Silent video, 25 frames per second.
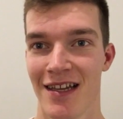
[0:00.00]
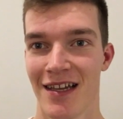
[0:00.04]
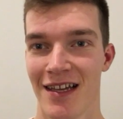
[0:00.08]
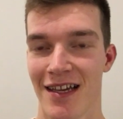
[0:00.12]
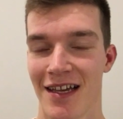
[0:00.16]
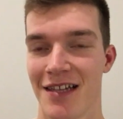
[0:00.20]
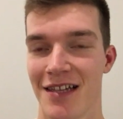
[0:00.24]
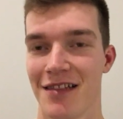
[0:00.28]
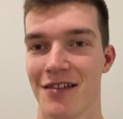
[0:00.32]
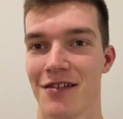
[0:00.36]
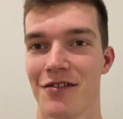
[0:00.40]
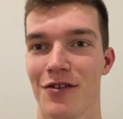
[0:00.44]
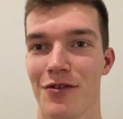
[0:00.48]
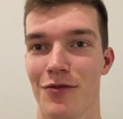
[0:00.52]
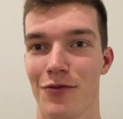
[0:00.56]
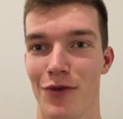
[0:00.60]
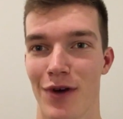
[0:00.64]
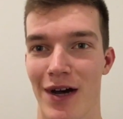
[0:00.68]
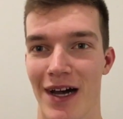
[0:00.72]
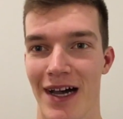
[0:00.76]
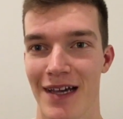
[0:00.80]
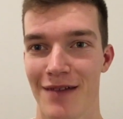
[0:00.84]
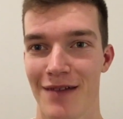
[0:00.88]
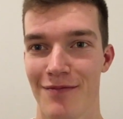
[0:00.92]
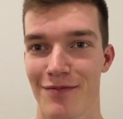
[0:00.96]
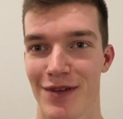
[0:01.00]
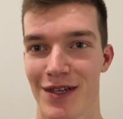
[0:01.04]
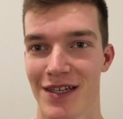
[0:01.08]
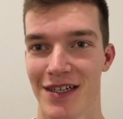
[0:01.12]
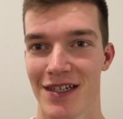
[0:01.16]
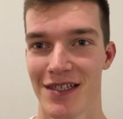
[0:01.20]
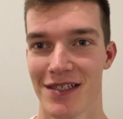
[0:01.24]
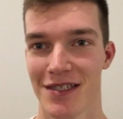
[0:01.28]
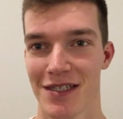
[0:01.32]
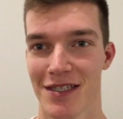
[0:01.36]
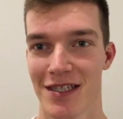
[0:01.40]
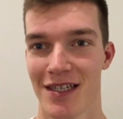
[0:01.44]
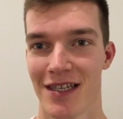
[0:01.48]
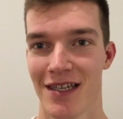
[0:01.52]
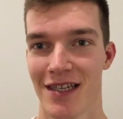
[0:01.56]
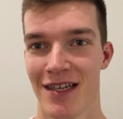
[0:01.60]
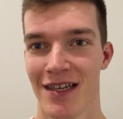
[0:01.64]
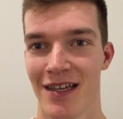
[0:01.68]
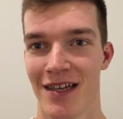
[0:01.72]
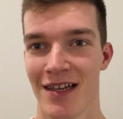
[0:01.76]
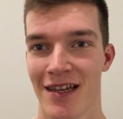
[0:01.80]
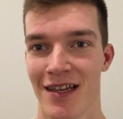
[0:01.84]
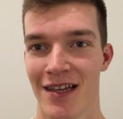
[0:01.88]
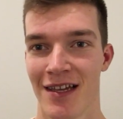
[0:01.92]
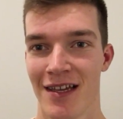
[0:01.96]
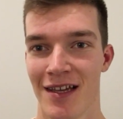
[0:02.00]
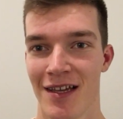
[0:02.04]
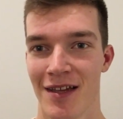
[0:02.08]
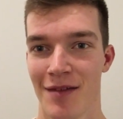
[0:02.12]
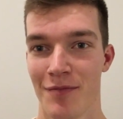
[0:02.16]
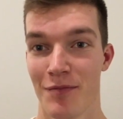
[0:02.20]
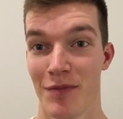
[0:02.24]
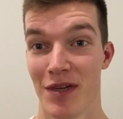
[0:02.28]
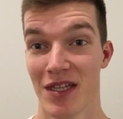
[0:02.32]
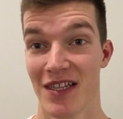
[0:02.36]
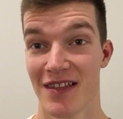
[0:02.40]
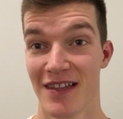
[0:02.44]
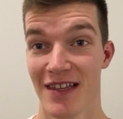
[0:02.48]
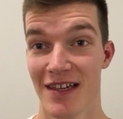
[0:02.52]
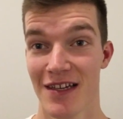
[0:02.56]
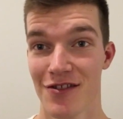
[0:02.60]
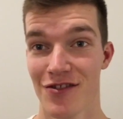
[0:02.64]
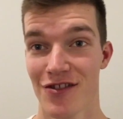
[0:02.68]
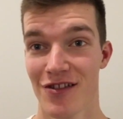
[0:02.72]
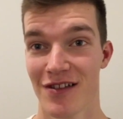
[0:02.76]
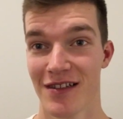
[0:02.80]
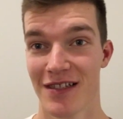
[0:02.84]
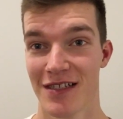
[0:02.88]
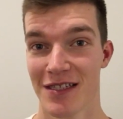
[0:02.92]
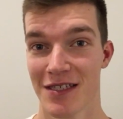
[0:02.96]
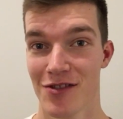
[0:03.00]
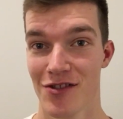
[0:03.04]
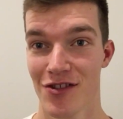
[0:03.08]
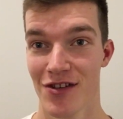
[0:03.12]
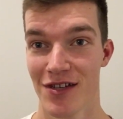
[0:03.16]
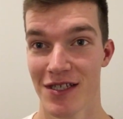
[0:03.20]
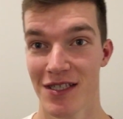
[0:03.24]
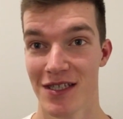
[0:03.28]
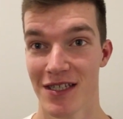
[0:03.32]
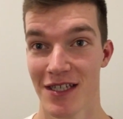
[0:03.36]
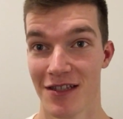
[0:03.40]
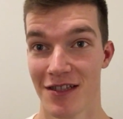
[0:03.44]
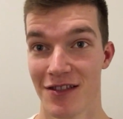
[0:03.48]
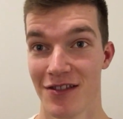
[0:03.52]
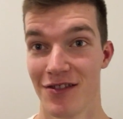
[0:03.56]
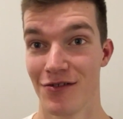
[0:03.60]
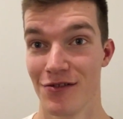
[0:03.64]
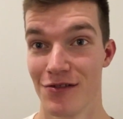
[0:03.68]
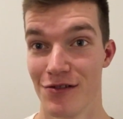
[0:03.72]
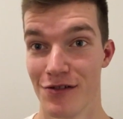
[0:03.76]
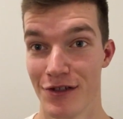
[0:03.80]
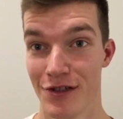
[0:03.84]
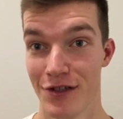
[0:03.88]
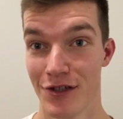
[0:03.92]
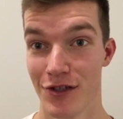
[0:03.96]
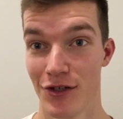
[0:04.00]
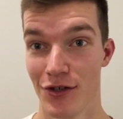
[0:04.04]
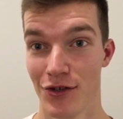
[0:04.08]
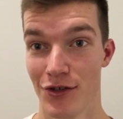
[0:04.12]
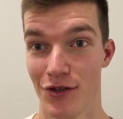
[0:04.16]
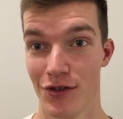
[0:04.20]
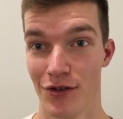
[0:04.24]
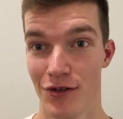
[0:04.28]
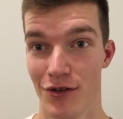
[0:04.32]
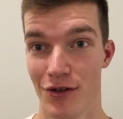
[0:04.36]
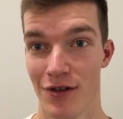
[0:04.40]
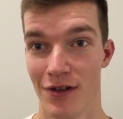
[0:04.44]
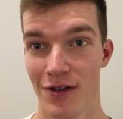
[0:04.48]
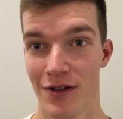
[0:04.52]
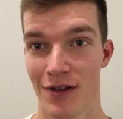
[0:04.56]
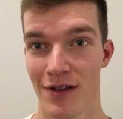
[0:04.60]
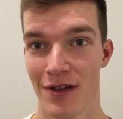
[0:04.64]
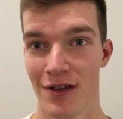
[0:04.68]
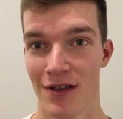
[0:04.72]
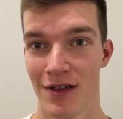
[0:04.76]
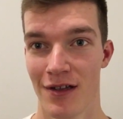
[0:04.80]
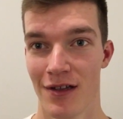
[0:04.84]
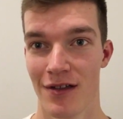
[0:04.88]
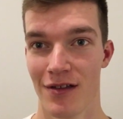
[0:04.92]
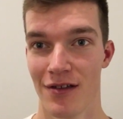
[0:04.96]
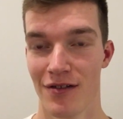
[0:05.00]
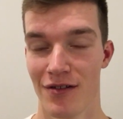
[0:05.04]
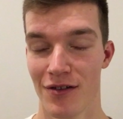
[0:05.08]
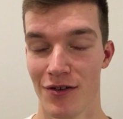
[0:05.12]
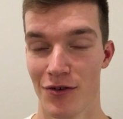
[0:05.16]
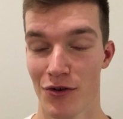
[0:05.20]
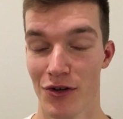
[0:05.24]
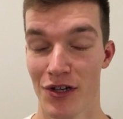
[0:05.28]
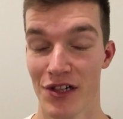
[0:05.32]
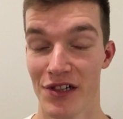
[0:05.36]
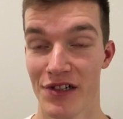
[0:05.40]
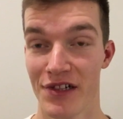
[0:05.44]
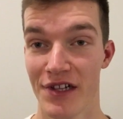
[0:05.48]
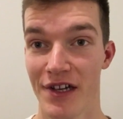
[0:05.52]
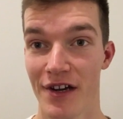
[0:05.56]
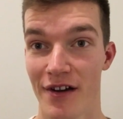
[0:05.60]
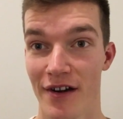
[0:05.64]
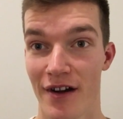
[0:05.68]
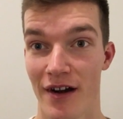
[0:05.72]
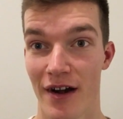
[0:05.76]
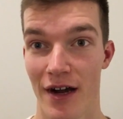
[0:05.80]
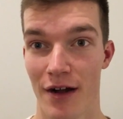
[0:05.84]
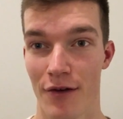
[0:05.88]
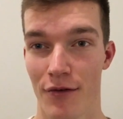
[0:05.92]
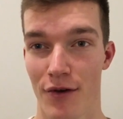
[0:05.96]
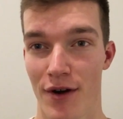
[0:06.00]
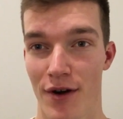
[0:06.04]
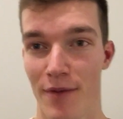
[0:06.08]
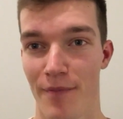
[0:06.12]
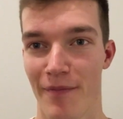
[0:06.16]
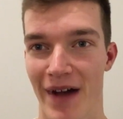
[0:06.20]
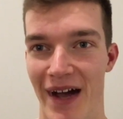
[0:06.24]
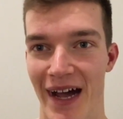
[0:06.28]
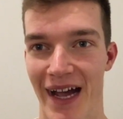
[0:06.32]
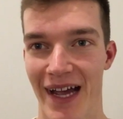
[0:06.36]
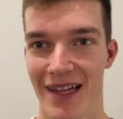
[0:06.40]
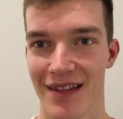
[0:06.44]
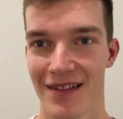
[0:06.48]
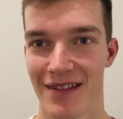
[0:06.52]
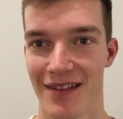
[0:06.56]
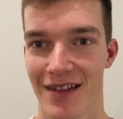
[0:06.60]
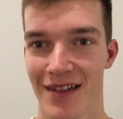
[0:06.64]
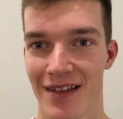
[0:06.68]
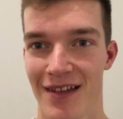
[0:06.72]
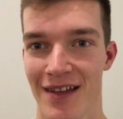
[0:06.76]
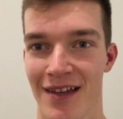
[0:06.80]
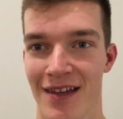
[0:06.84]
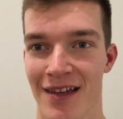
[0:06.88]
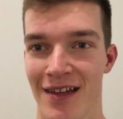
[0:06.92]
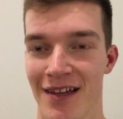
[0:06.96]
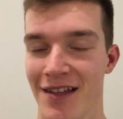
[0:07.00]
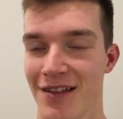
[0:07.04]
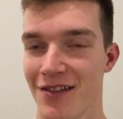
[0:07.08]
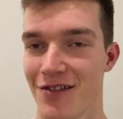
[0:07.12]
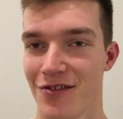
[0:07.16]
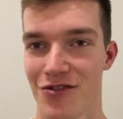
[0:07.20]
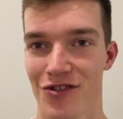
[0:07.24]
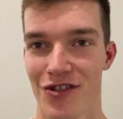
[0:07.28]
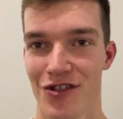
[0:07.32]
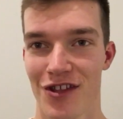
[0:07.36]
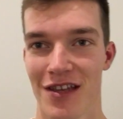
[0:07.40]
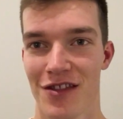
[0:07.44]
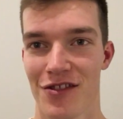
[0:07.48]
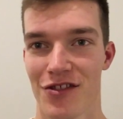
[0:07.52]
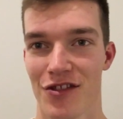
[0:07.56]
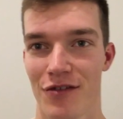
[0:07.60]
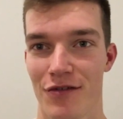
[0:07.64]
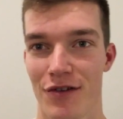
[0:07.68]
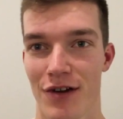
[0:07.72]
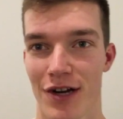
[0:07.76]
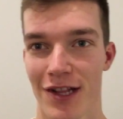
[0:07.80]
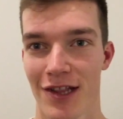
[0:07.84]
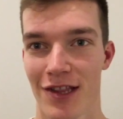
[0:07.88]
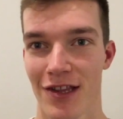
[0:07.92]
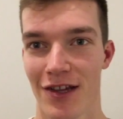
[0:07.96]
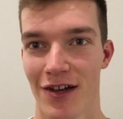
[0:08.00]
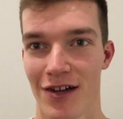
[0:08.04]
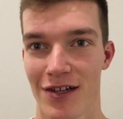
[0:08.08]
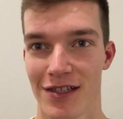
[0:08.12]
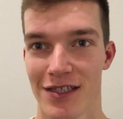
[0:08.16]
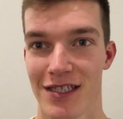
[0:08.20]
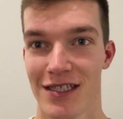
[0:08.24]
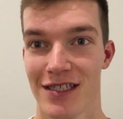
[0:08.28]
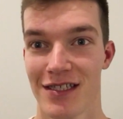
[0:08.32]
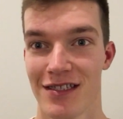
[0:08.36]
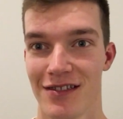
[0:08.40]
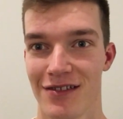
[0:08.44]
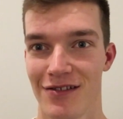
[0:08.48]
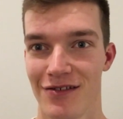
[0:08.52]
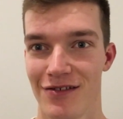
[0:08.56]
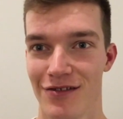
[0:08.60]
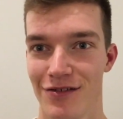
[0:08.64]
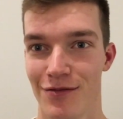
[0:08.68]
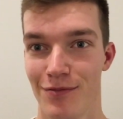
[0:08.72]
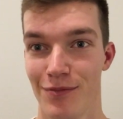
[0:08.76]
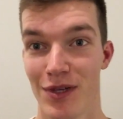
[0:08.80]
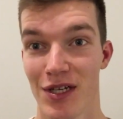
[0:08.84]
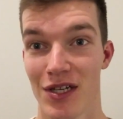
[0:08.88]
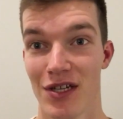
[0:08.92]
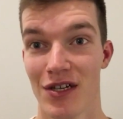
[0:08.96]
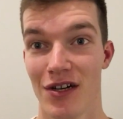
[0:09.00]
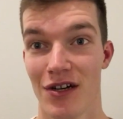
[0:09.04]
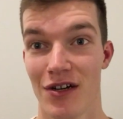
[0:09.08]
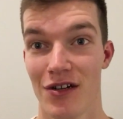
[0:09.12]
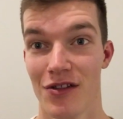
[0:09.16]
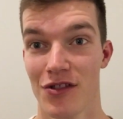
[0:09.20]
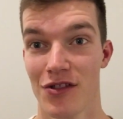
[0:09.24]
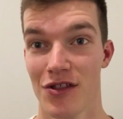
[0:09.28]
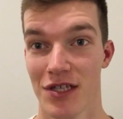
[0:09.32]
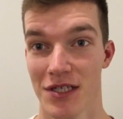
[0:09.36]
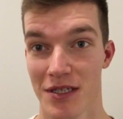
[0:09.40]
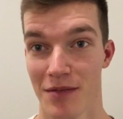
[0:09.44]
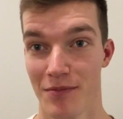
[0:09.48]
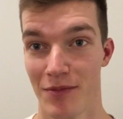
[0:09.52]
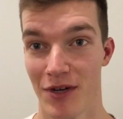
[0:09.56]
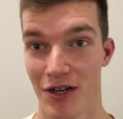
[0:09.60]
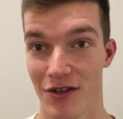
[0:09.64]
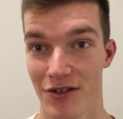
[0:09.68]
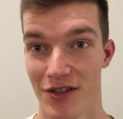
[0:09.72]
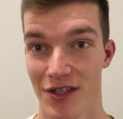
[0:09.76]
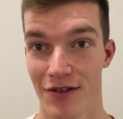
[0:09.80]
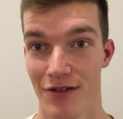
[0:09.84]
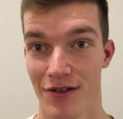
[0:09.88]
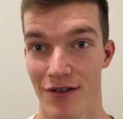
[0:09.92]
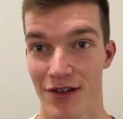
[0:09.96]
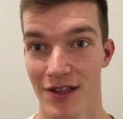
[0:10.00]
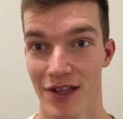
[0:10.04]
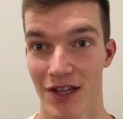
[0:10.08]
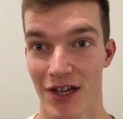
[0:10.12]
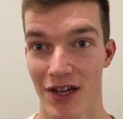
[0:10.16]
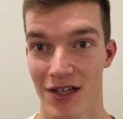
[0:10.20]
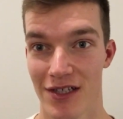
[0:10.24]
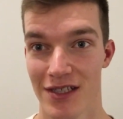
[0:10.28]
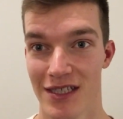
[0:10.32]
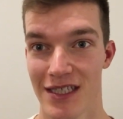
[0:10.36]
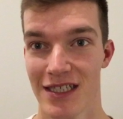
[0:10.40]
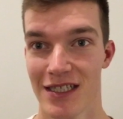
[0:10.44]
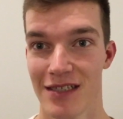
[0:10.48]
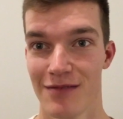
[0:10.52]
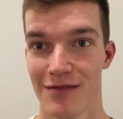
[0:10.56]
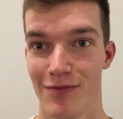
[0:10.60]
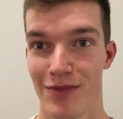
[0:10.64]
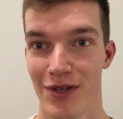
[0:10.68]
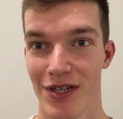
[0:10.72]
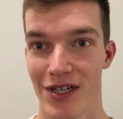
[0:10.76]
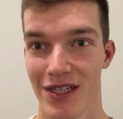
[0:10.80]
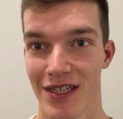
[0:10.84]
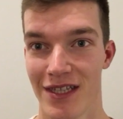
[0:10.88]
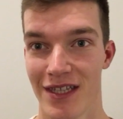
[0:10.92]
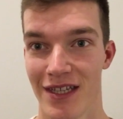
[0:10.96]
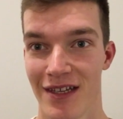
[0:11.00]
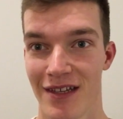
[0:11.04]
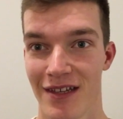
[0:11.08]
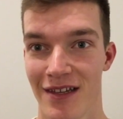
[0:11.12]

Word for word: And you know why? Because meditation is just a tool to, you know, clear our mind, to change our thoughts, to be conscious about our thoughts, but